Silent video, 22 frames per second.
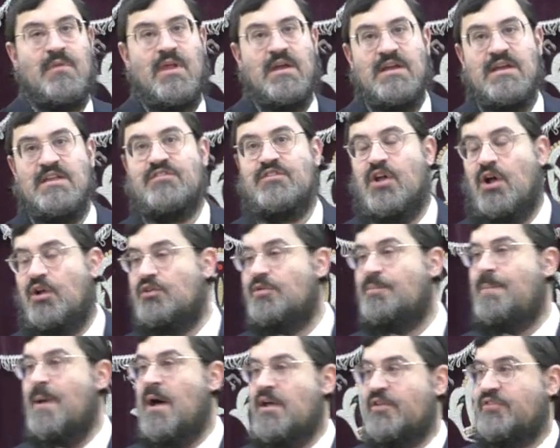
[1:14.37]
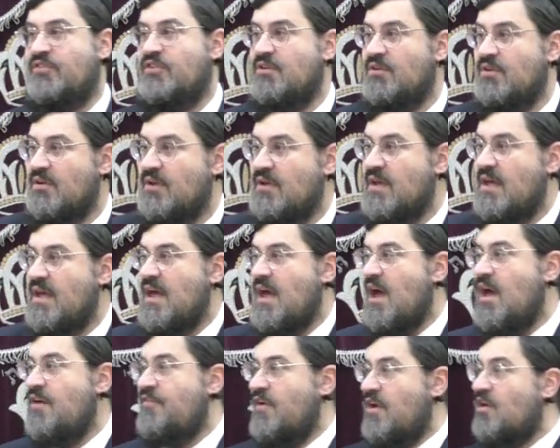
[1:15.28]
He's an older person.
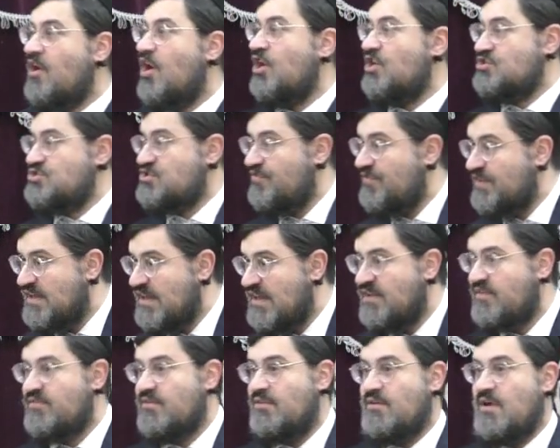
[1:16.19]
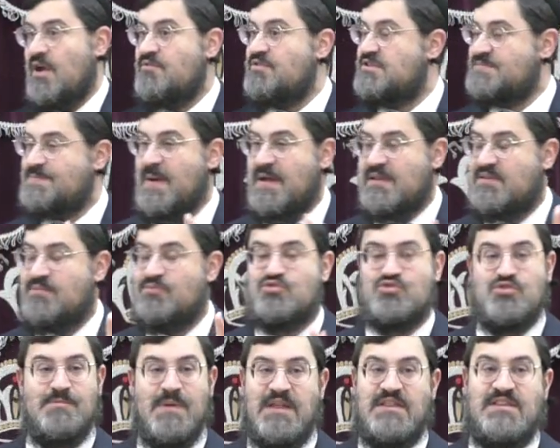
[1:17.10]
A very choshev yid. I respect him
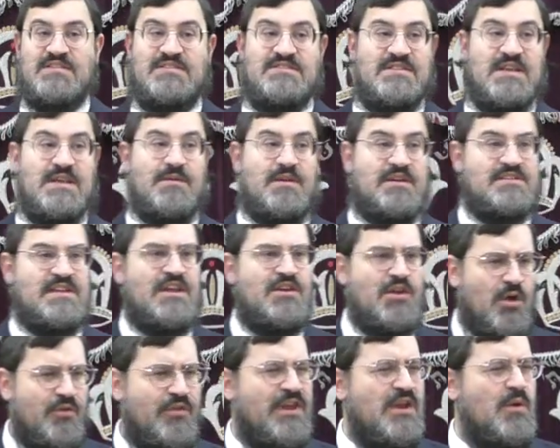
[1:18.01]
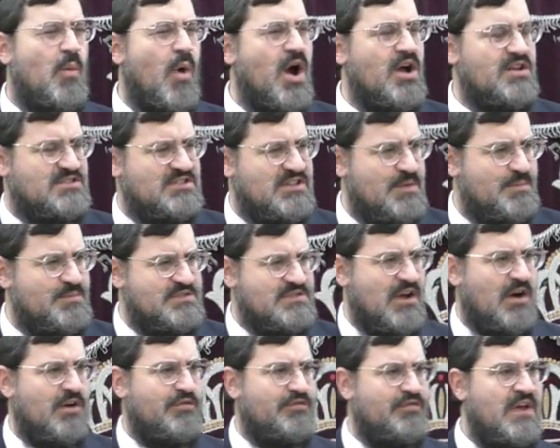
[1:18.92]
tremendously because I know that he works on
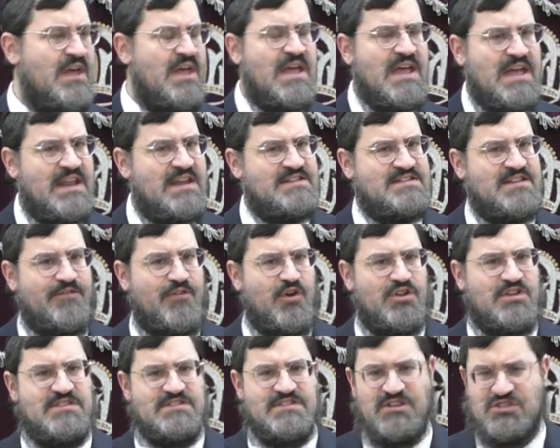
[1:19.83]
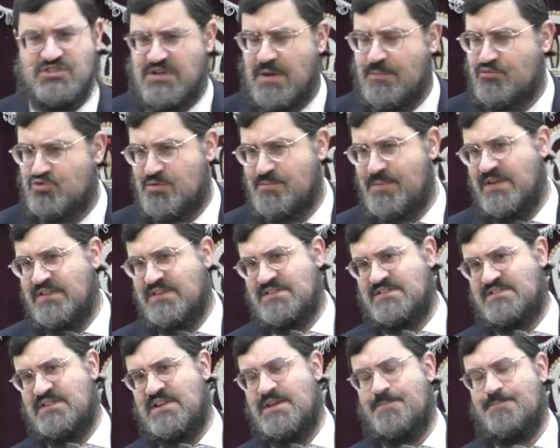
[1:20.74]
himself in his avodas Hashem
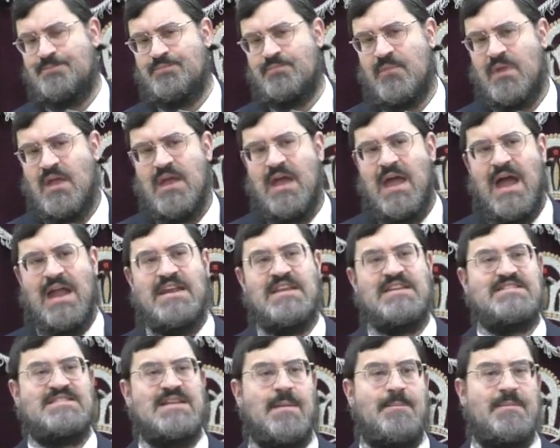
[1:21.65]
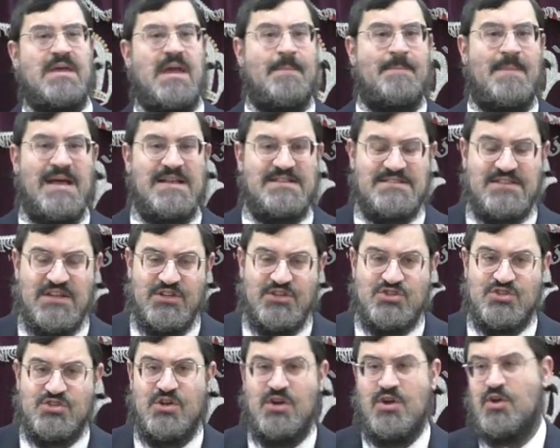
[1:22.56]
tremendously. And he sent me a
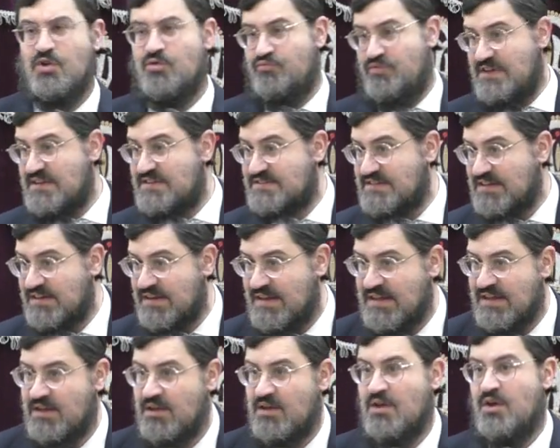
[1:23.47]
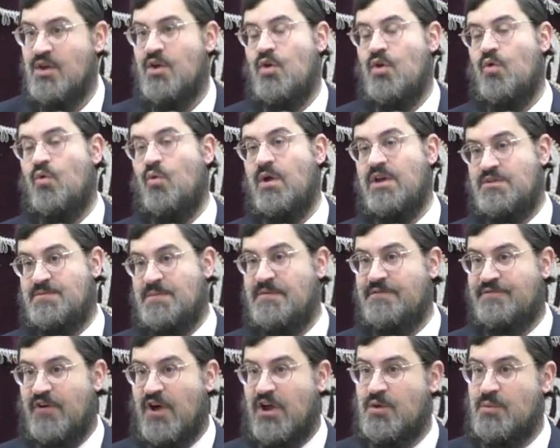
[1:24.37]
message recently. He's
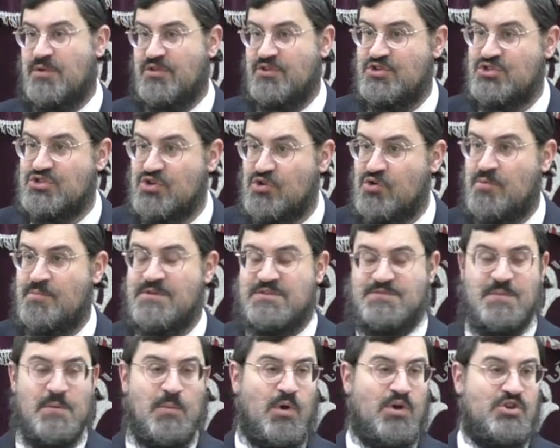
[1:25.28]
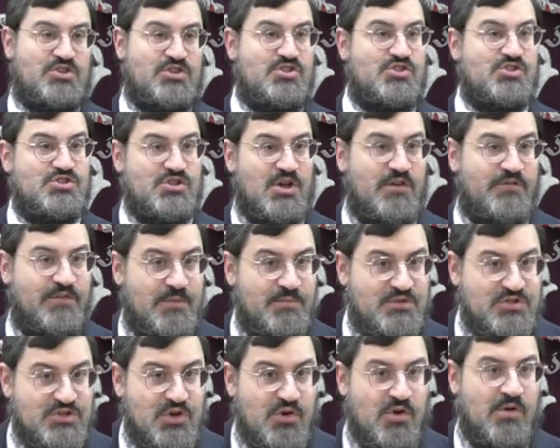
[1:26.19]
been following the Shurim, he's been watching the Shovovim
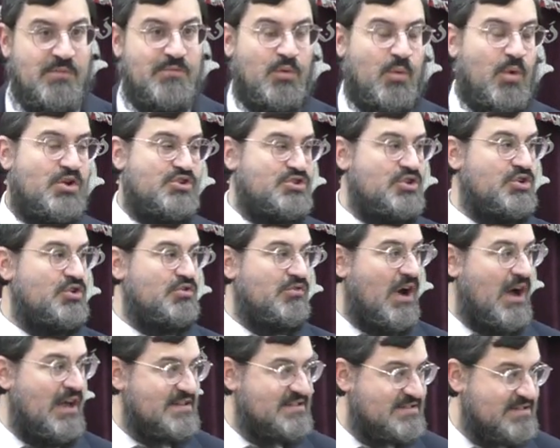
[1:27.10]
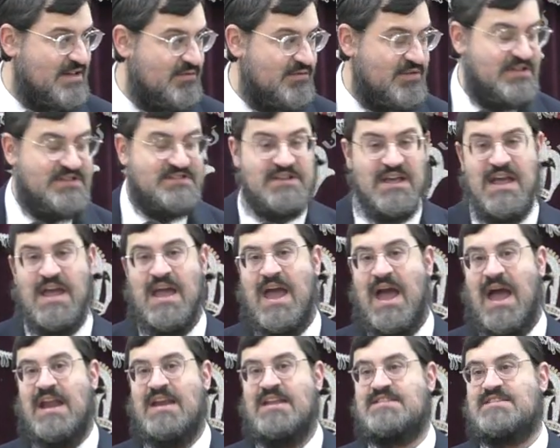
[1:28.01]
Shurim, the Watching Your Eyes series,
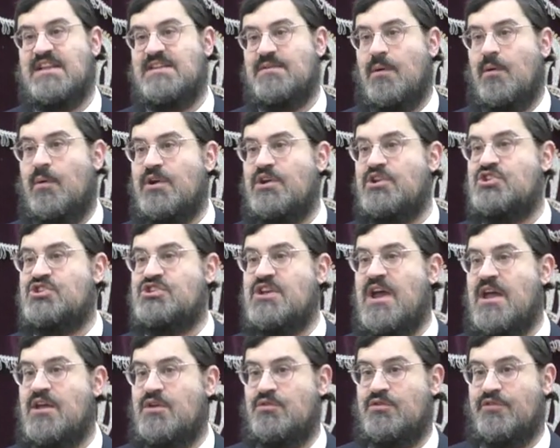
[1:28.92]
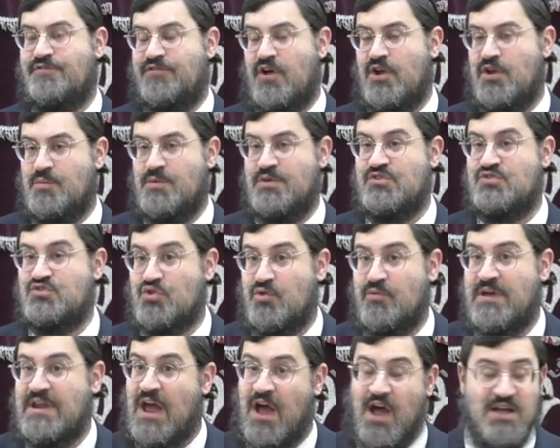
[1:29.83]
and he said, I want to share you the following
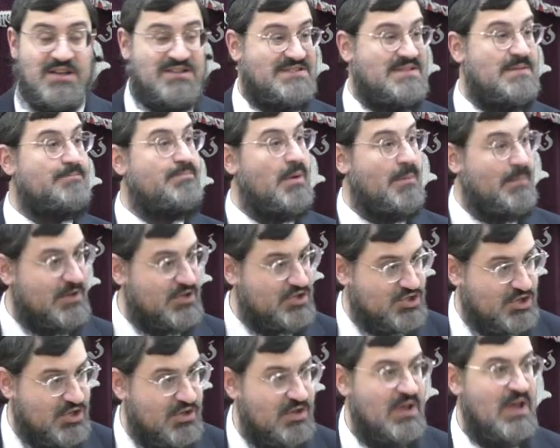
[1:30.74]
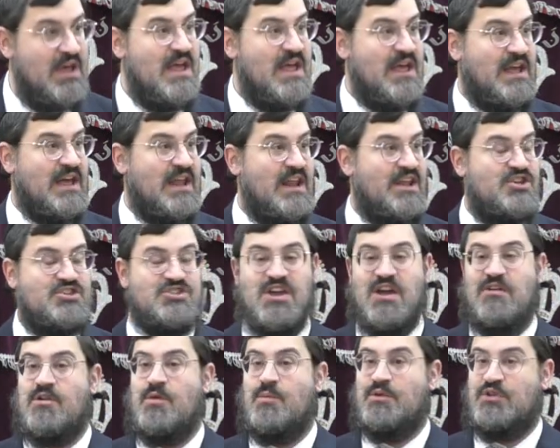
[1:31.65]
story, and I asked him permission, can I
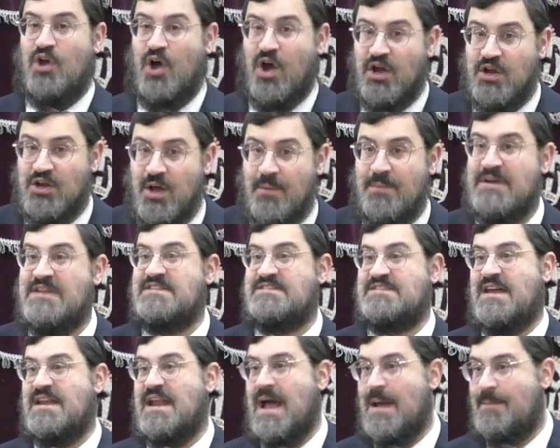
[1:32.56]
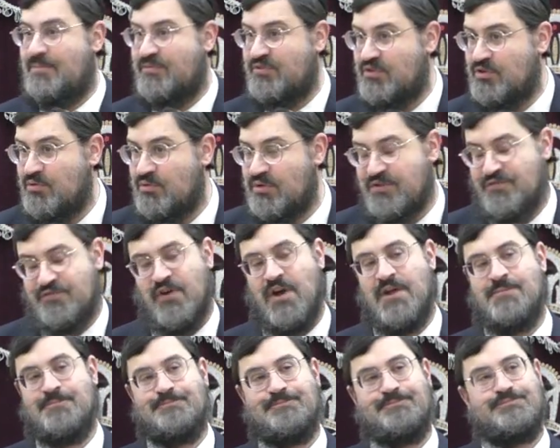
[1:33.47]
share it with the Olam? And he said, absolutely
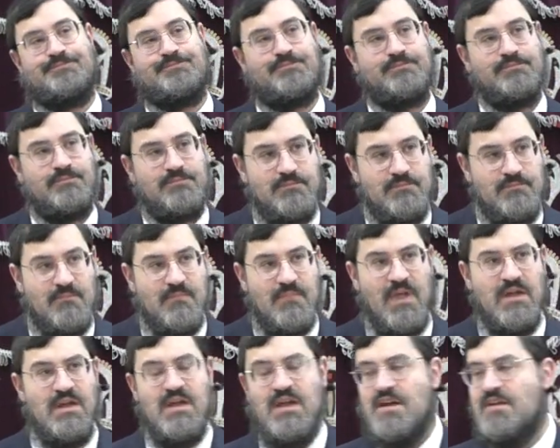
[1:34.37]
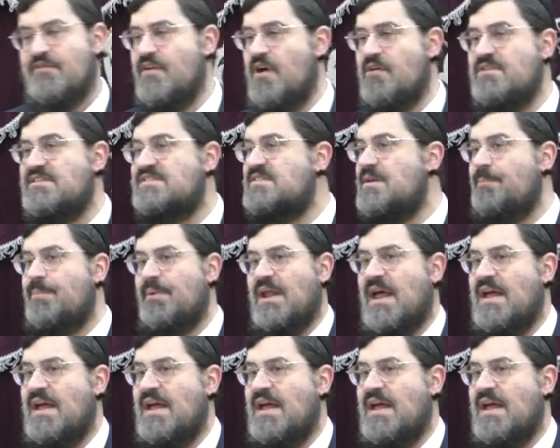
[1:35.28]
fine. Very simple